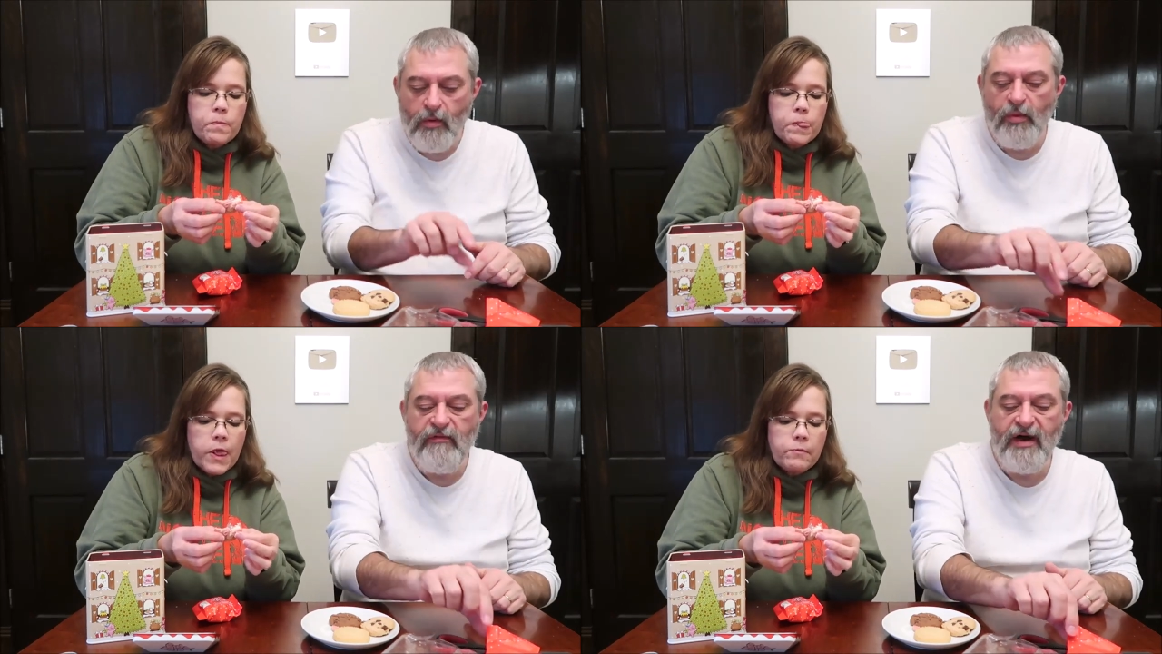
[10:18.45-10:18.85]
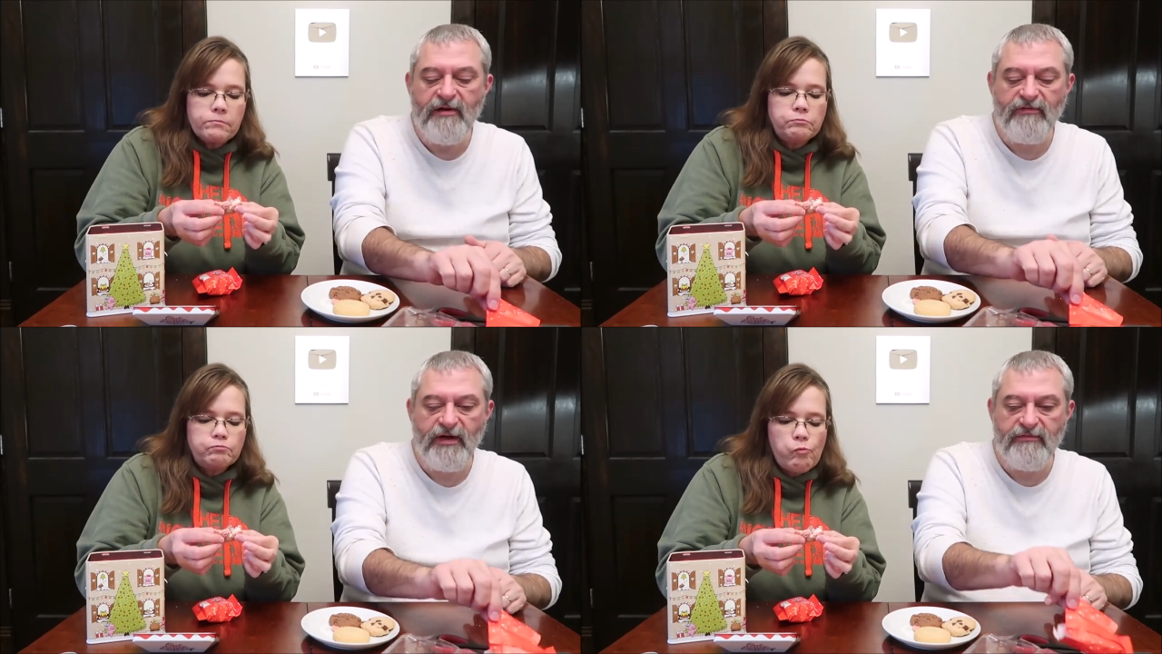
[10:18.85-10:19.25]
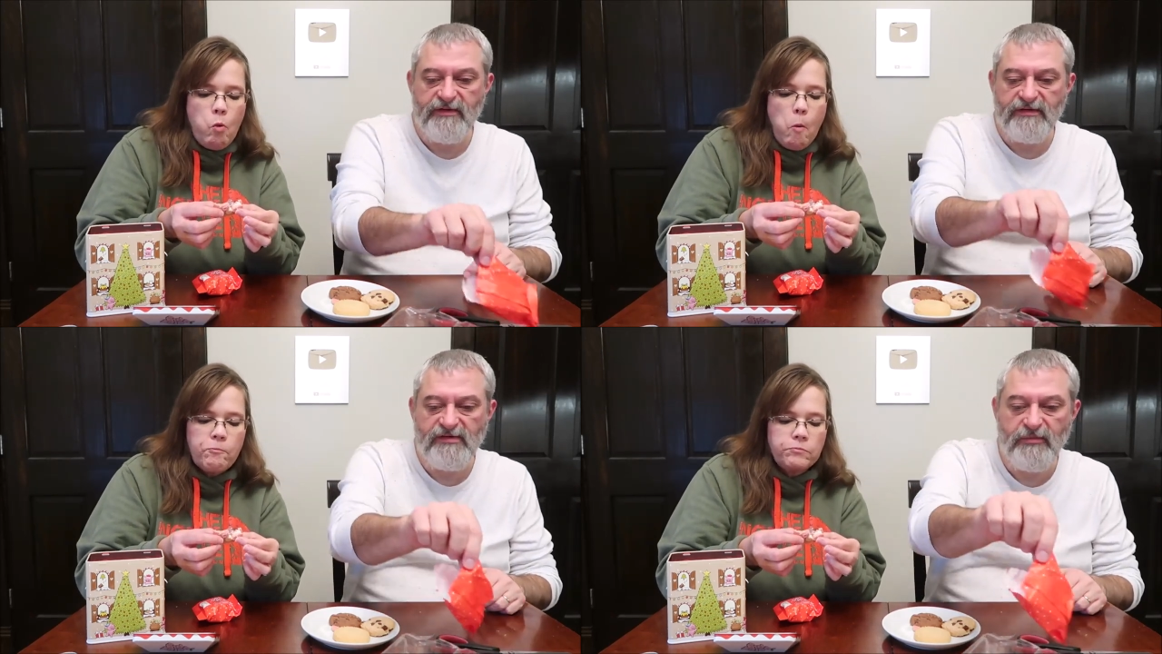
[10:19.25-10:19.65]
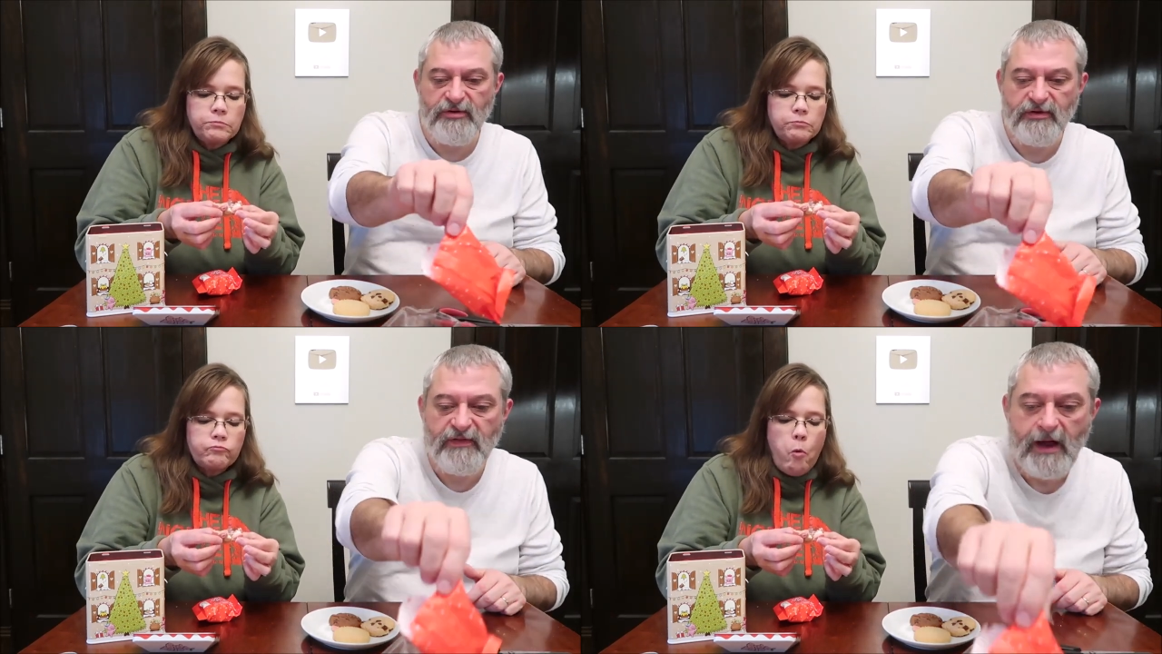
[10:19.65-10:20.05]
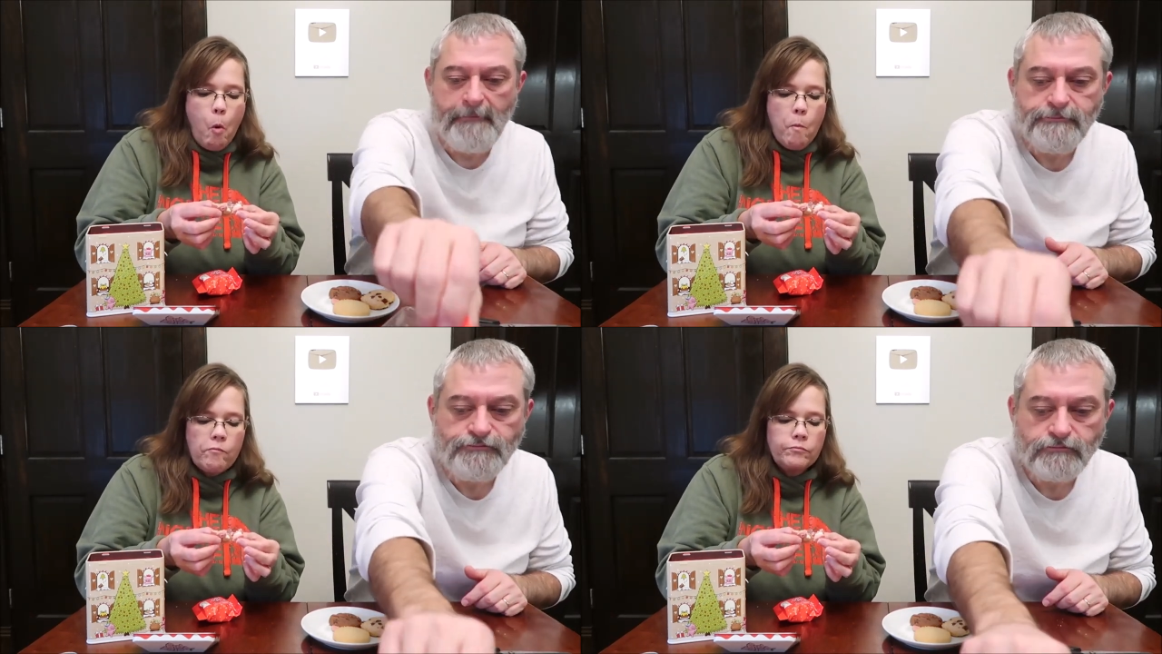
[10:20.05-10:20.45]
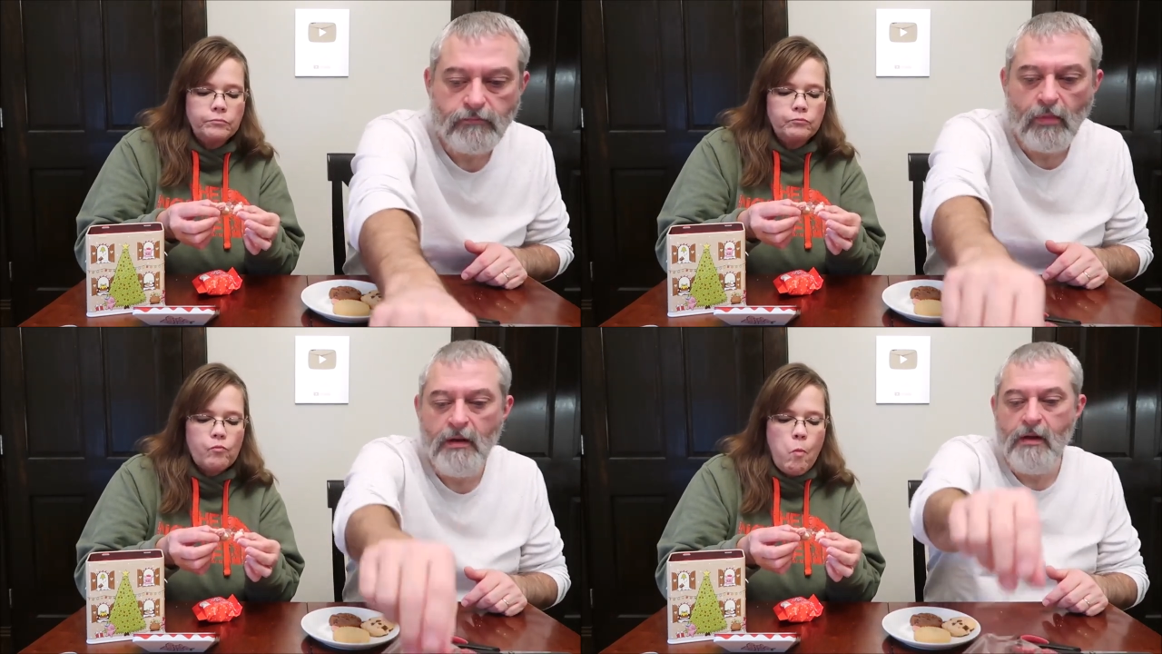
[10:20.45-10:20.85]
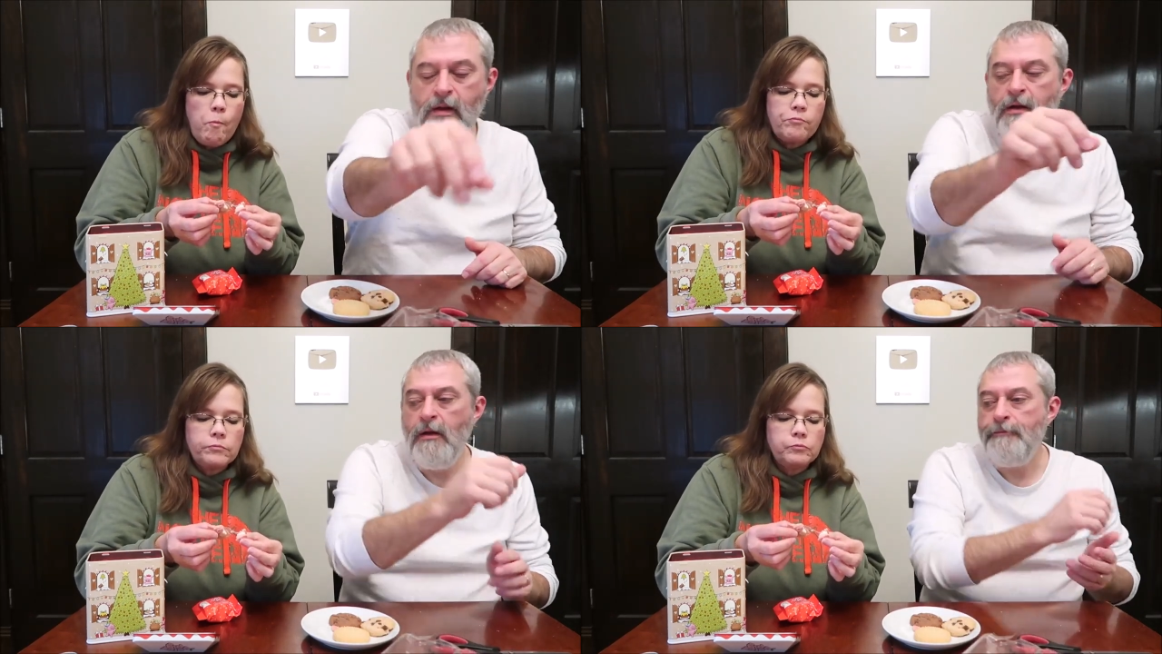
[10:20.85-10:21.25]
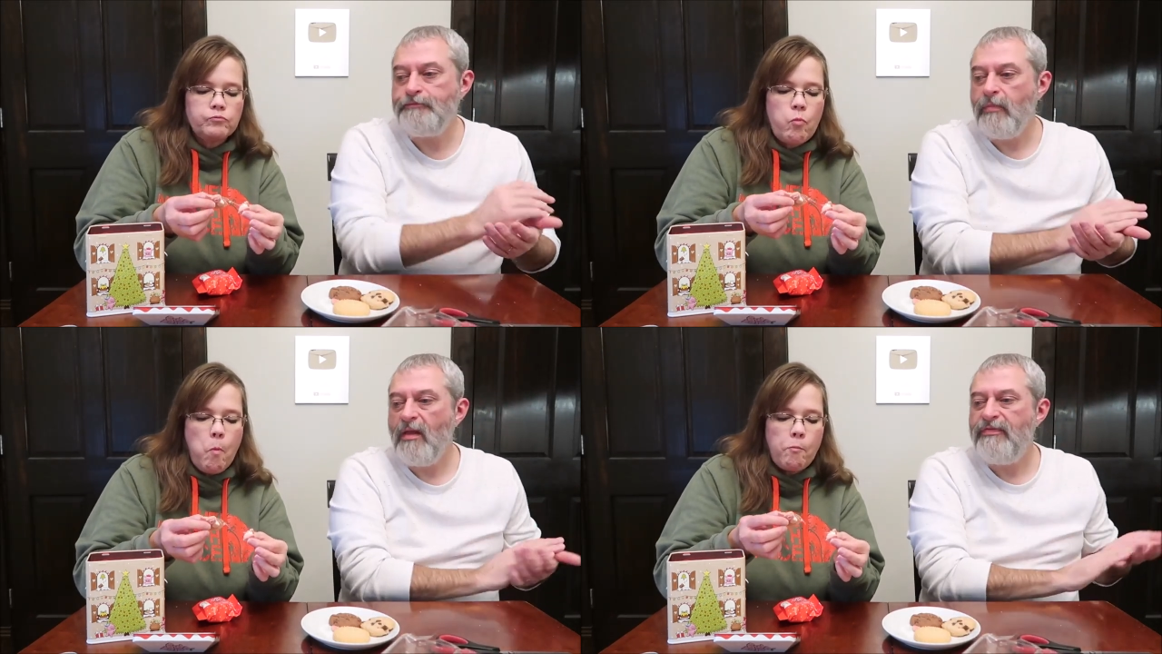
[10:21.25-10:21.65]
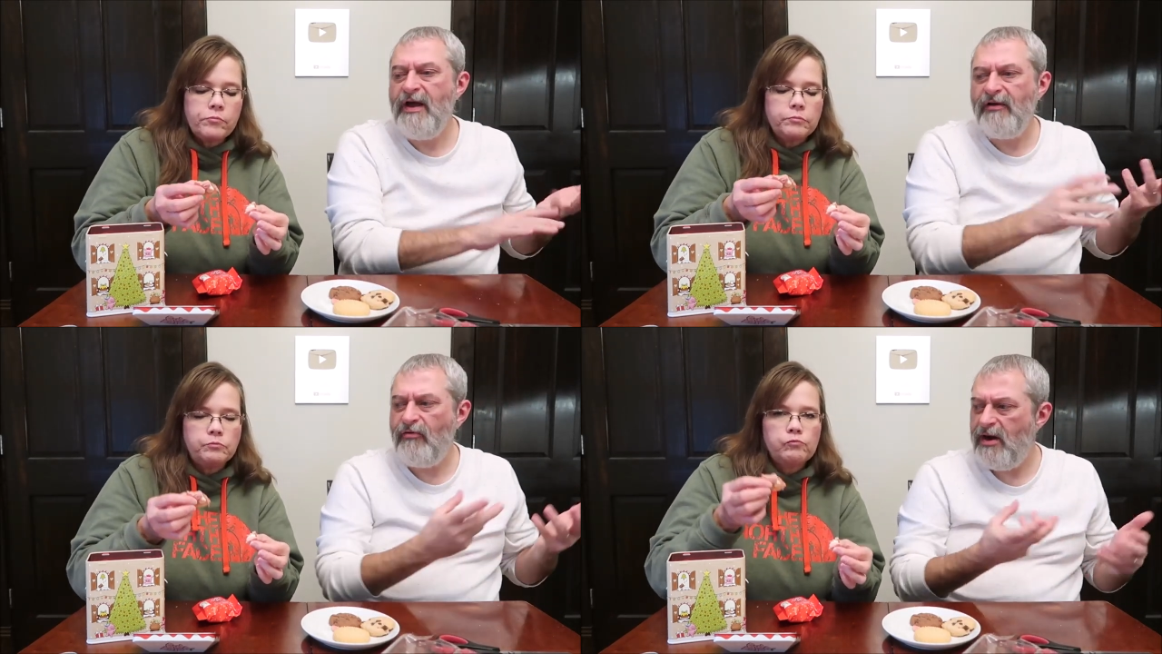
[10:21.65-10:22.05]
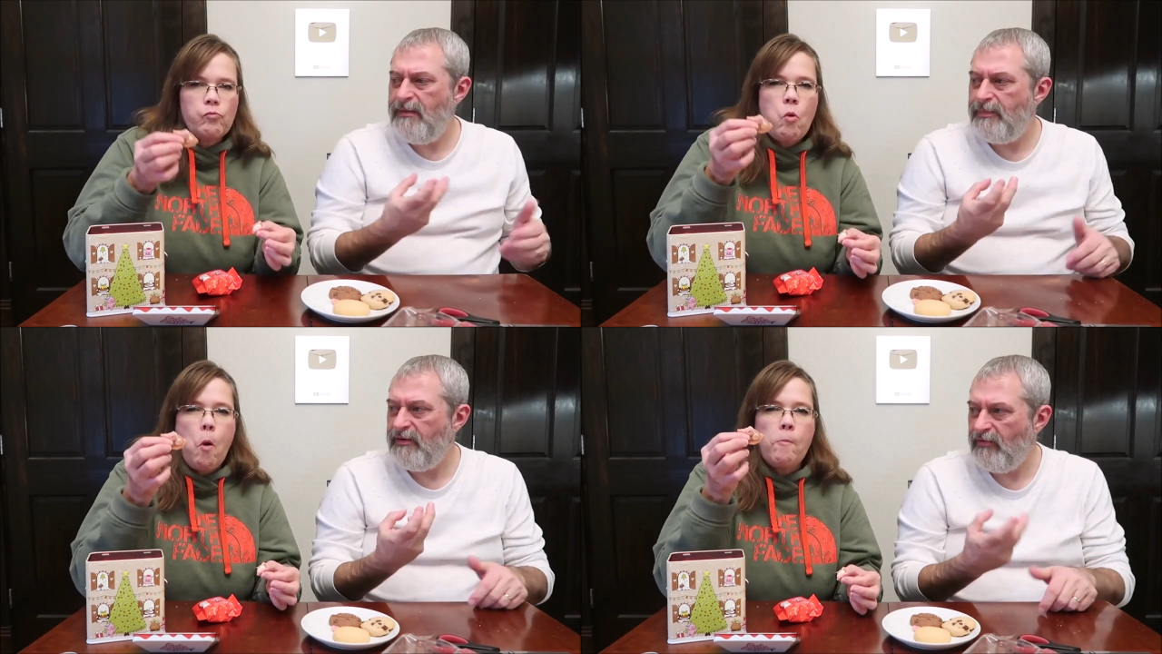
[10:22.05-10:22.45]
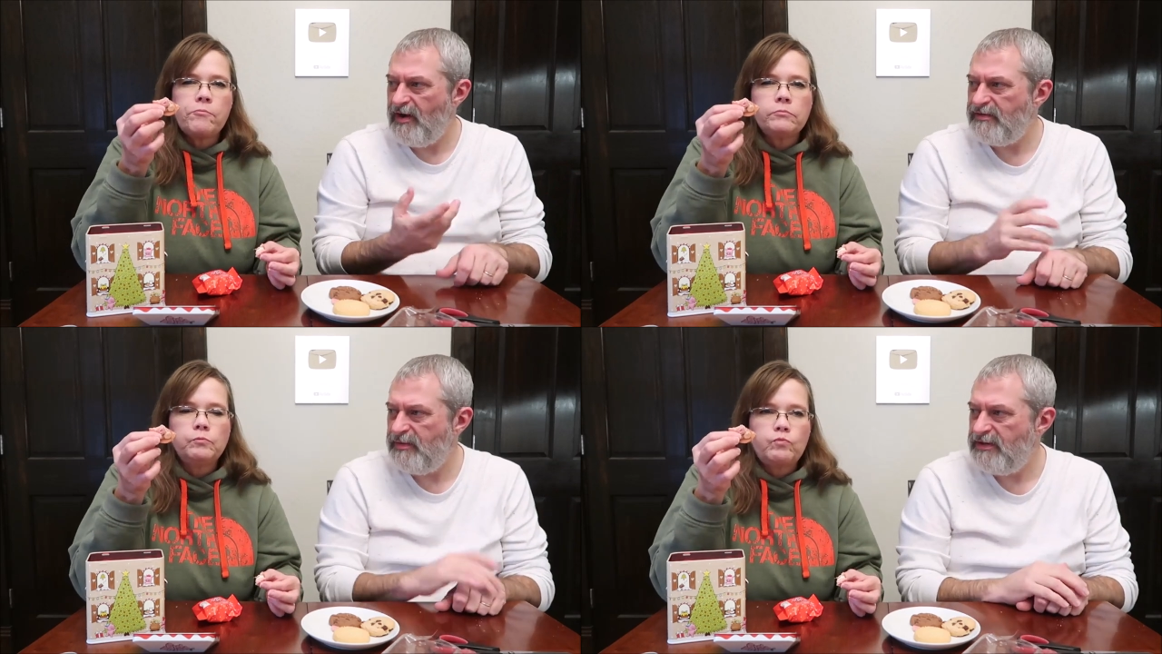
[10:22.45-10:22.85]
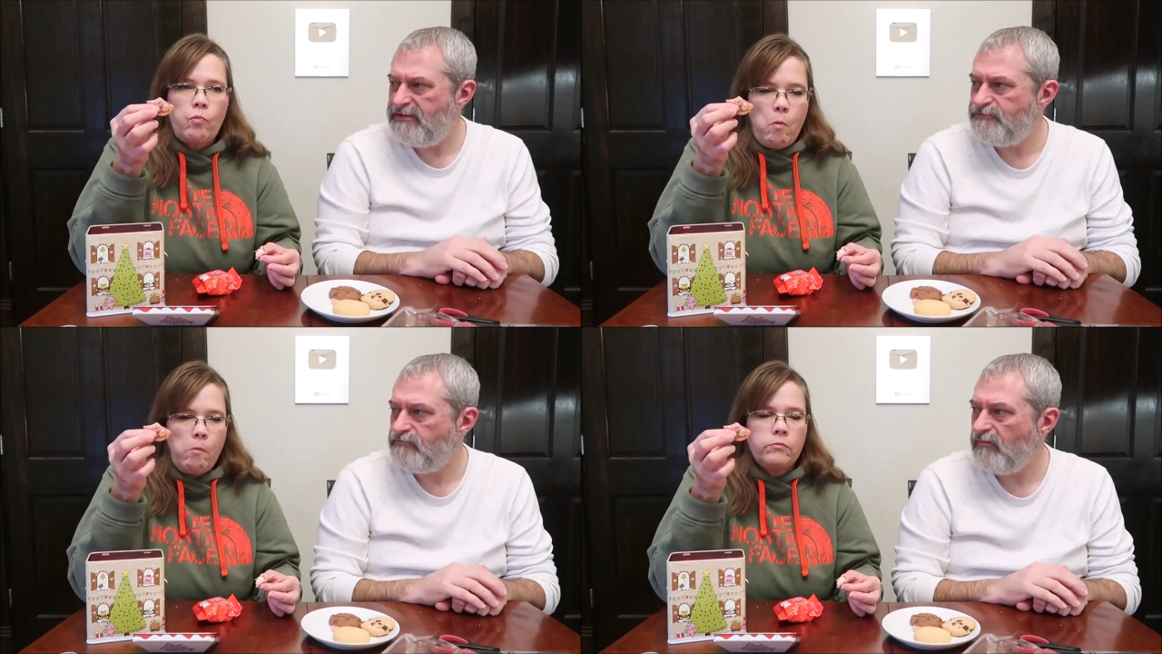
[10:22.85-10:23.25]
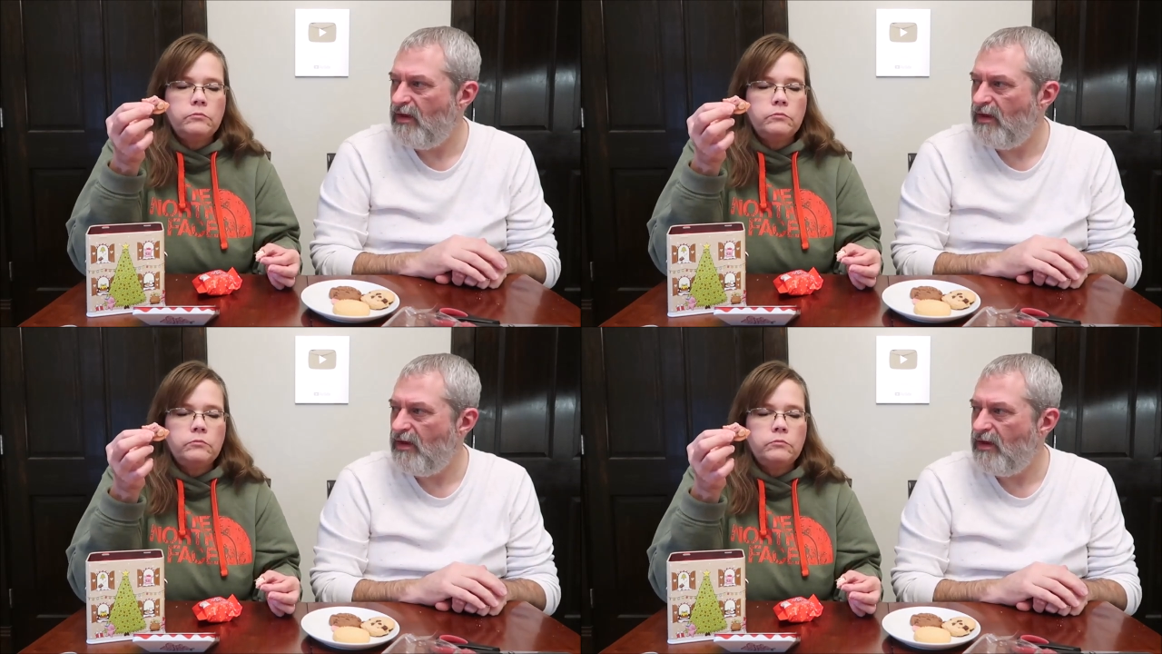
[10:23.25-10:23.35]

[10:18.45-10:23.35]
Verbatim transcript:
Speaker 1: We've had a flavor that's similar to that. That grape and raspberry